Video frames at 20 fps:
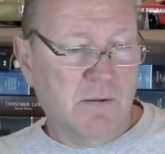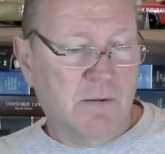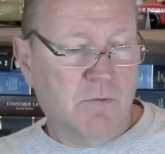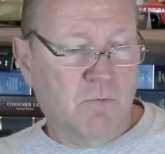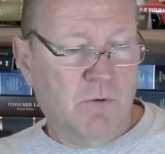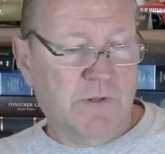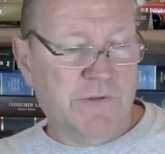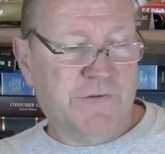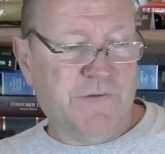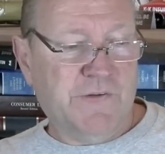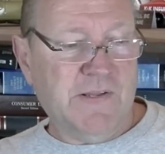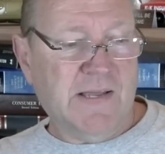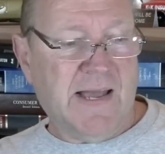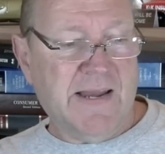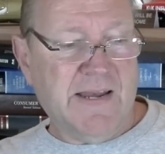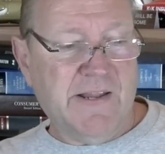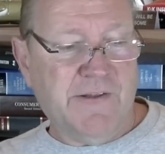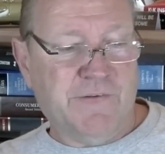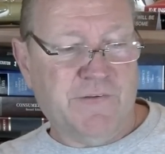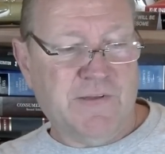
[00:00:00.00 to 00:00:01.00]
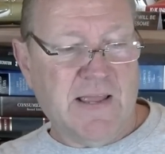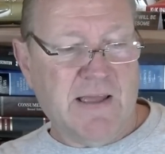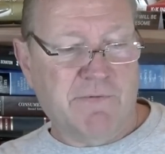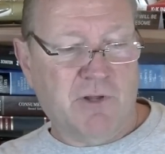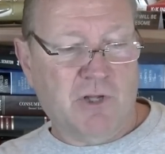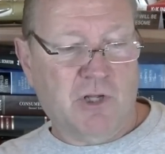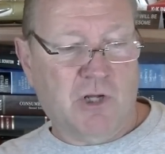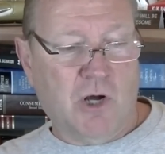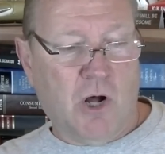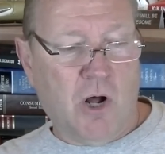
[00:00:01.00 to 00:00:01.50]
when CID staff
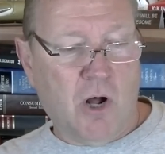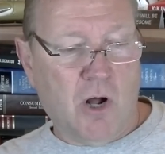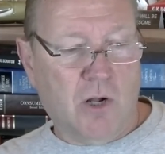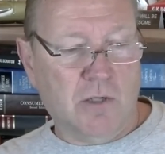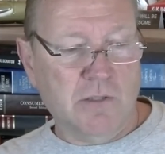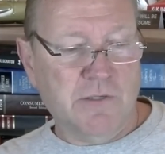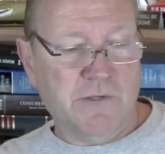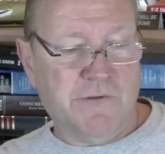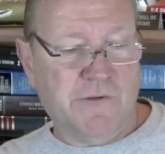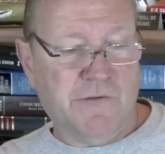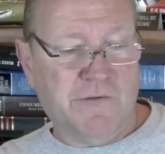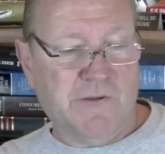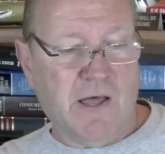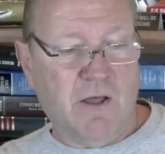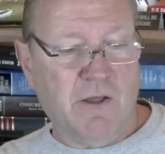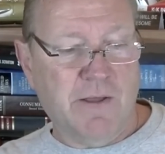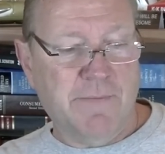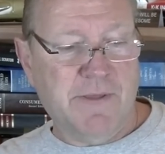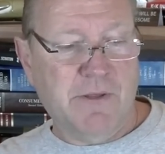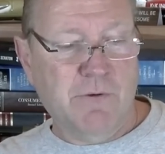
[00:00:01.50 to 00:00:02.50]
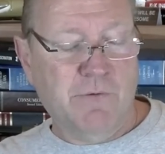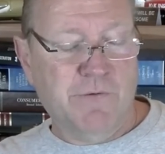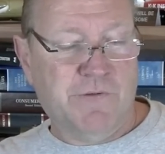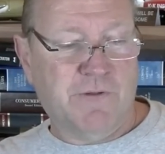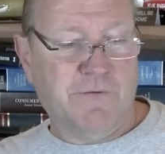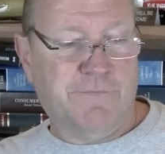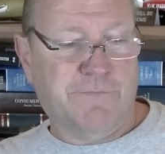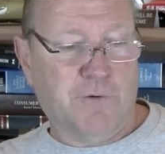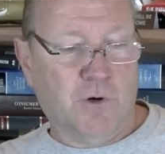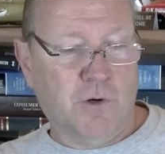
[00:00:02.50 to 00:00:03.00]
called to tell him he was
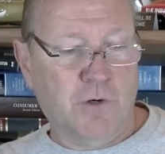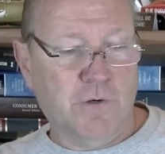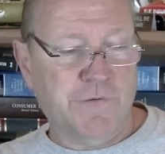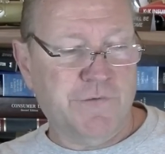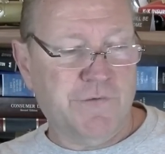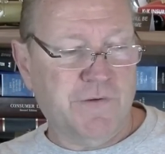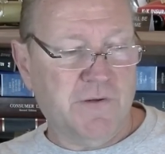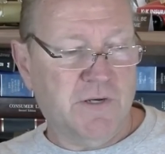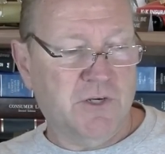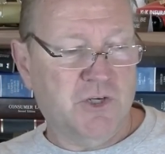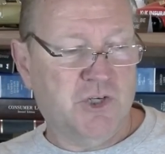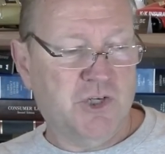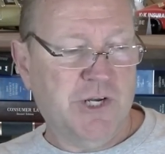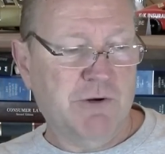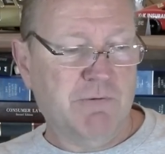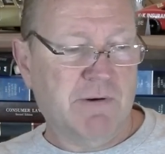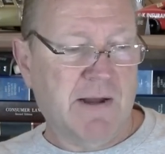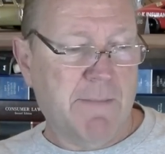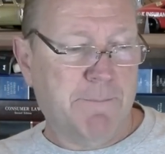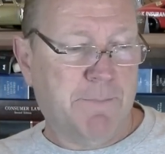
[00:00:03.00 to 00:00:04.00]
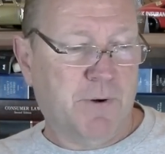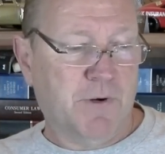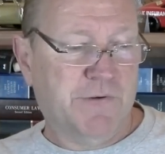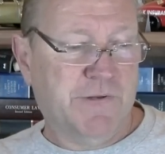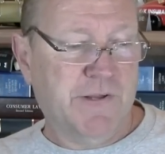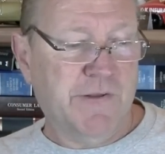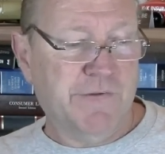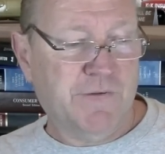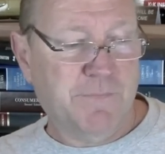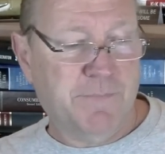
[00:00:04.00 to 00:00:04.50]
the first GRAP
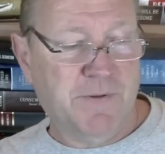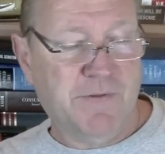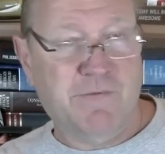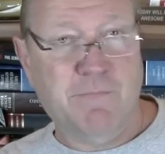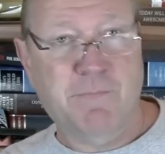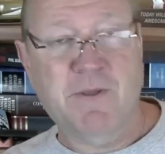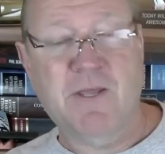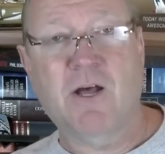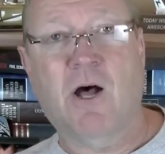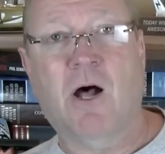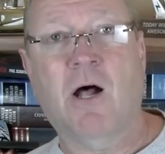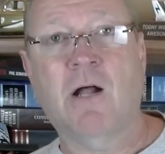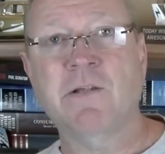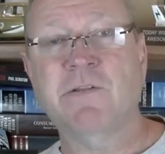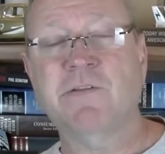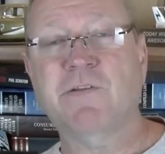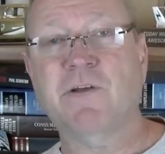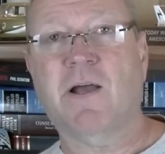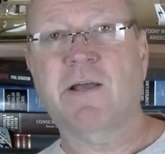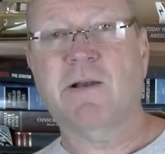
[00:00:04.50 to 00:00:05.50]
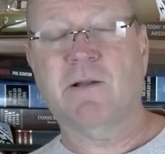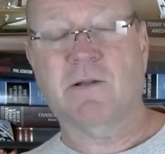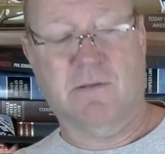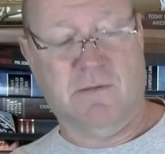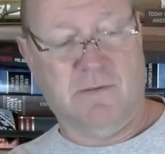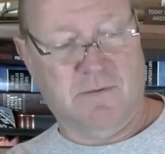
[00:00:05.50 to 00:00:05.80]
participant to be untitled